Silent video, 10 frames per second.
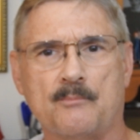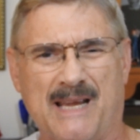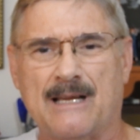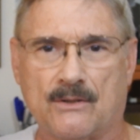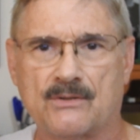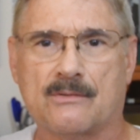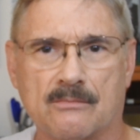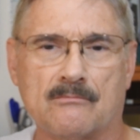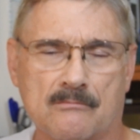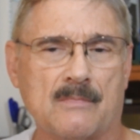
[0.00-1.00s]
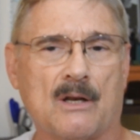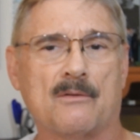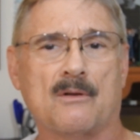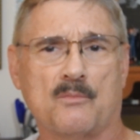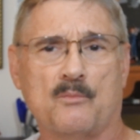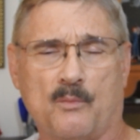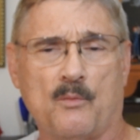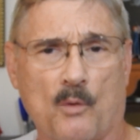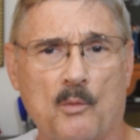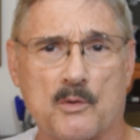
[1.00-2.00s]
pinks, you know,
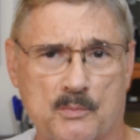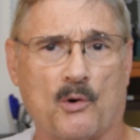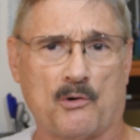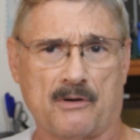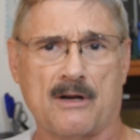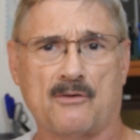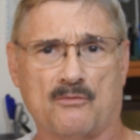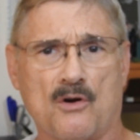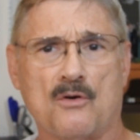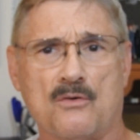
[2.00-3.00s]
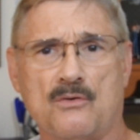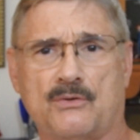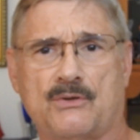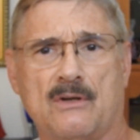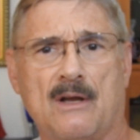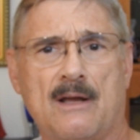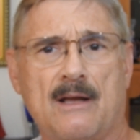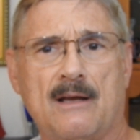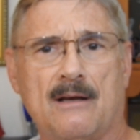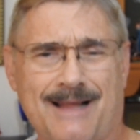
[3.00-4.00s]
almost bordering on rose,
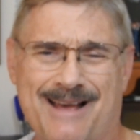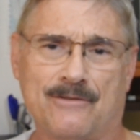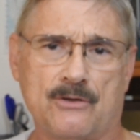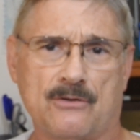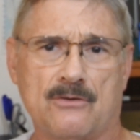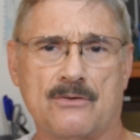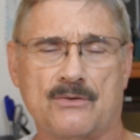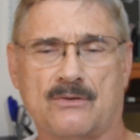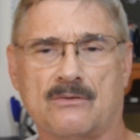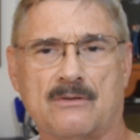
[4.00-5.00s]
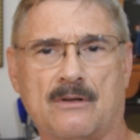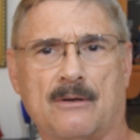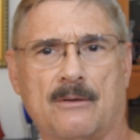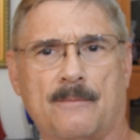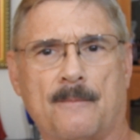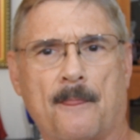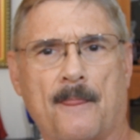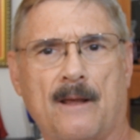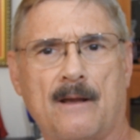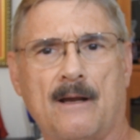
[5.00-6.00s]
lavenders, and
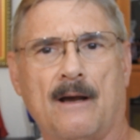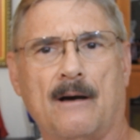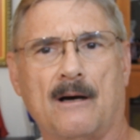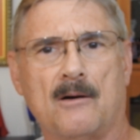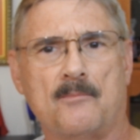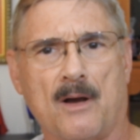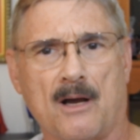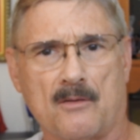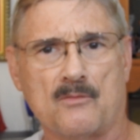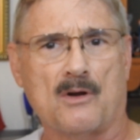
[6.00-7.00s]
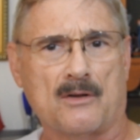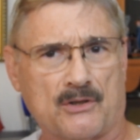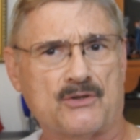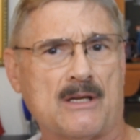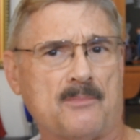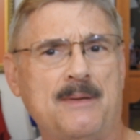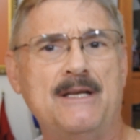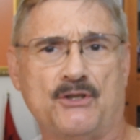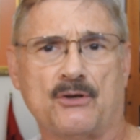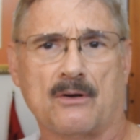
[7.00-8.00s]
a distinct
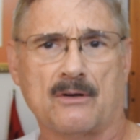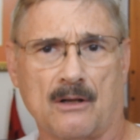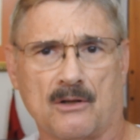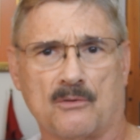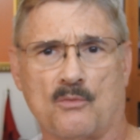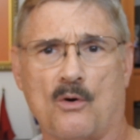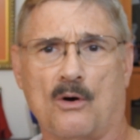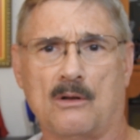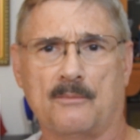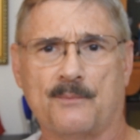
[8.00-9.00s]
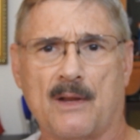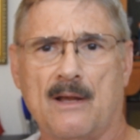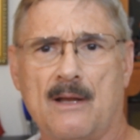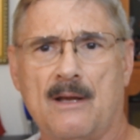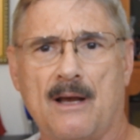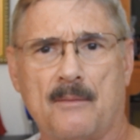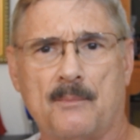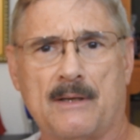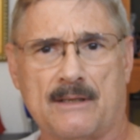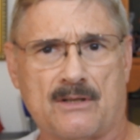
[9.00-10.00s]
peach colored wall.
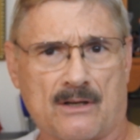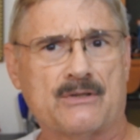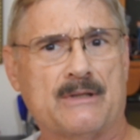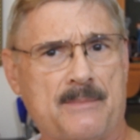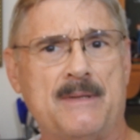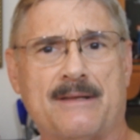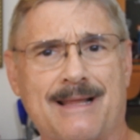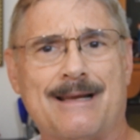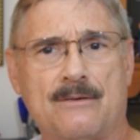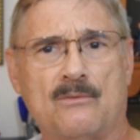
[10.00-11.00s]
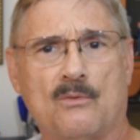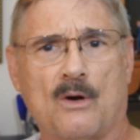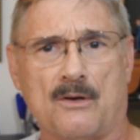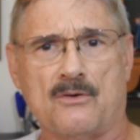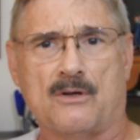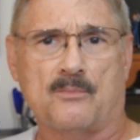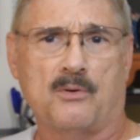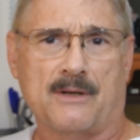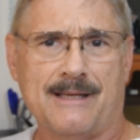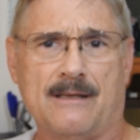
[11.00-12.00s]
But it does limit then what you can
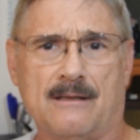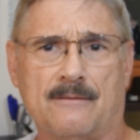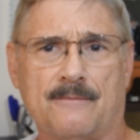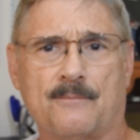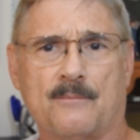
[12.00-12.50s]
put in it.